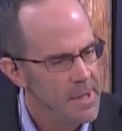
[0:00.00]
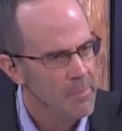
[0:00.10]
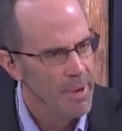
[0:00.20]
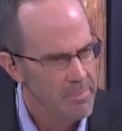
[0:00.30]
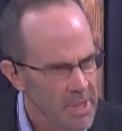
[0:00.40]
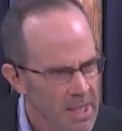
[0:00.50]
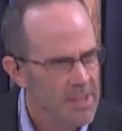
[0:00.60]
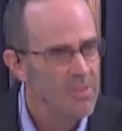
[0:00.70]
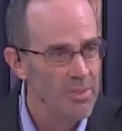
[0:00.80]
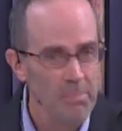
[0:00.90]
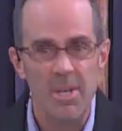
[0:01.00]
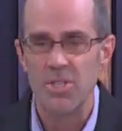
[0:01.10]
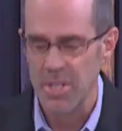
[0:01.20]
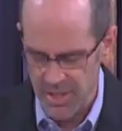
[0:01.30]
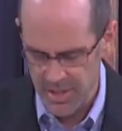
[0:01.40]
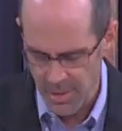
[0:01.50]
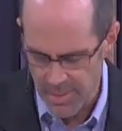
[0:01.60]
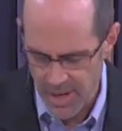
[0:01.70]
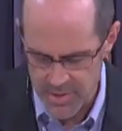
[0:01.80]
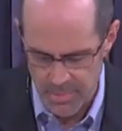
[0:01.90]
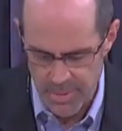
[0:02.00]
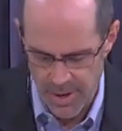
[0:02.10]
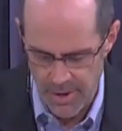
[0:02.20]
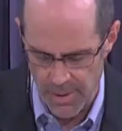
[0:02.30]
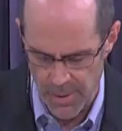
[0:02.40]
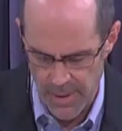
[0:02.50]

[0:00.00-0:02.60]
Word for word: by being in submission to the apostle Paul.